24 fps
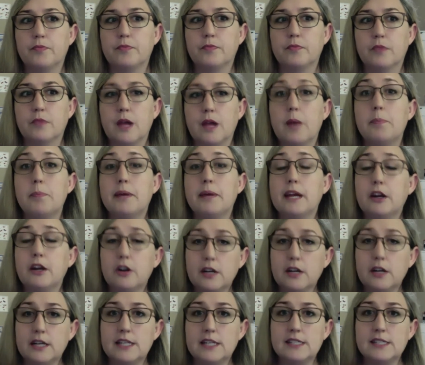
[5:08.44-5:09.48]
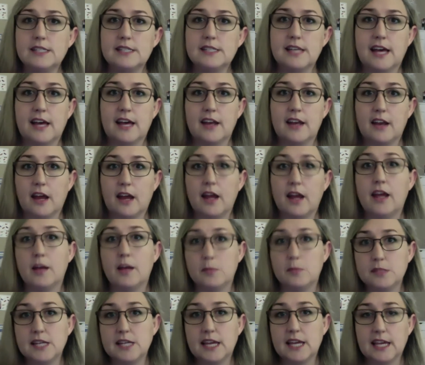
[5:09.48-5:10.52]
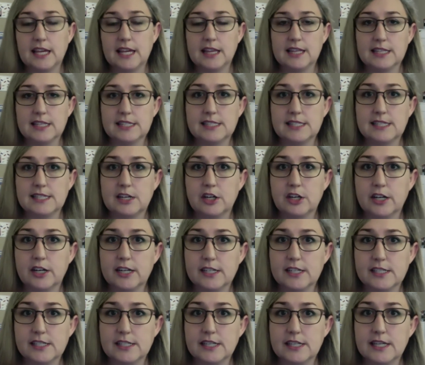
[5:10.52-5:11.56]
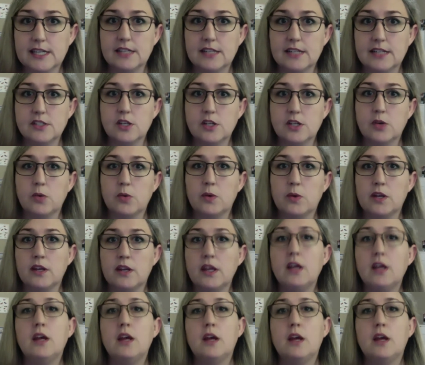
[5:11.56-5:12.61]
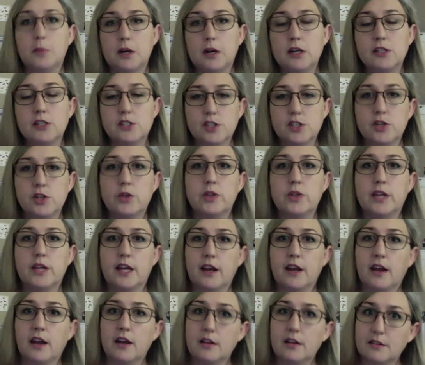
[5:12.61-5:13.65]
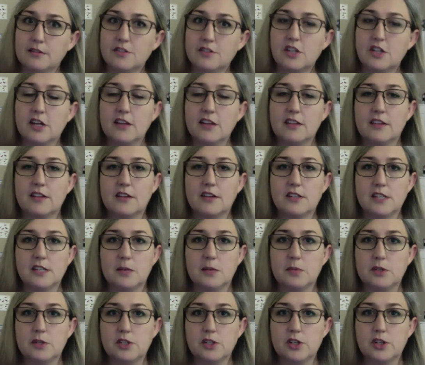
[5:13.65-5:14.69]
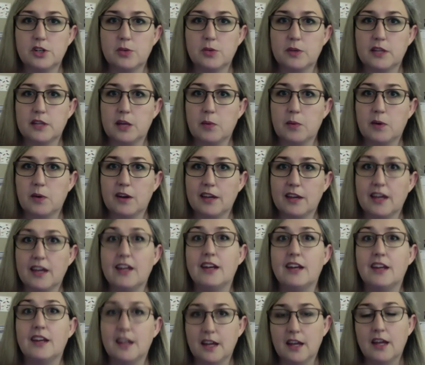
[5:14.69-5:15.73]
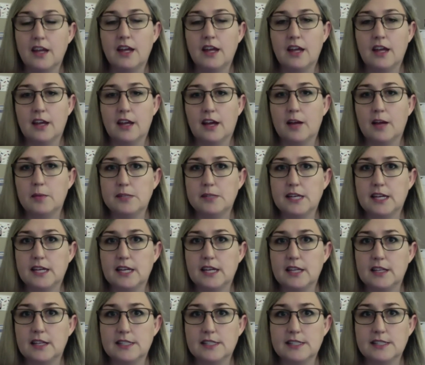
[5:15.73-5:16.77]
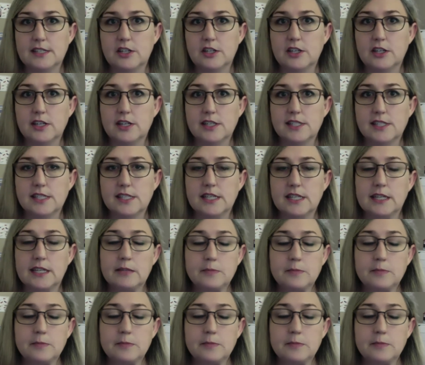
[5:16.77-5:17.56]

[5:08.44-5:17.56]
appearance that I am taking this seriously. So when parents know that I'll check their temperature when they walk in, I'm taking this seriously.